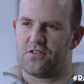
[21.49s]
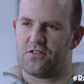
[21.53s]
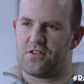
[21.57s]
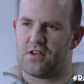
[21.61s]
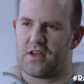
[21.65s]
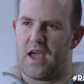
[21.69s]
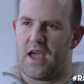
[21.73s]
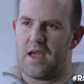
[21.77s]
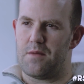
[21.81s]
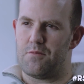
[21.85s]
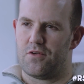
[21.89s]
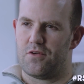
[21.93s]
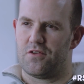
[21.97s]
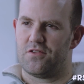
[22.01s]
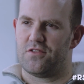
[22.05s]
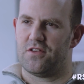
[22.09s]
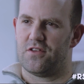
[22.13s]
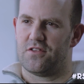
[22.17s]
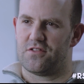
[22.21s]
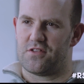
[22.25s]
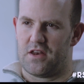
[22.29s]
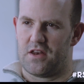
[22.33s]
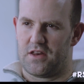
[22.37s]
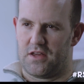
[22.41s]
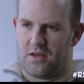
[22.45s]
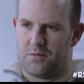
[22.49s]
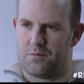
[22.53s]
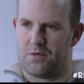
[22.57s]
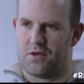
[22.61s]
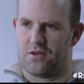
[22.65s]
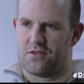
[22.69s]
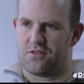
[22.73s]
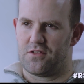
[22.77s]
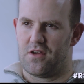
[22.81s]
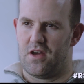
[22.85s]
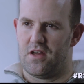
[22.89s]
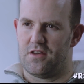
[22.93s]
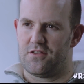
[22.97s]
is currently CEO of Raspberry
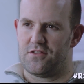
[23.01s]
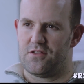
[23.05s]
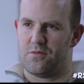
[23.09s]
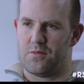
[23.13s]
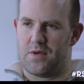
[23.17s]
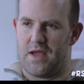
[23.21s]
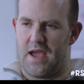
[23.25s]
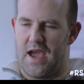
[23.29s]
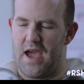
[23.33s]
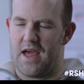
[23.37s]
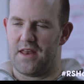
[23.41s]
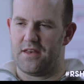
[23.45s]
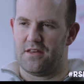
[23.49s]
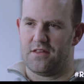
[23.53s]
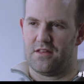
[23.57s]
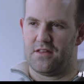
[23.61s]
Pi Trading,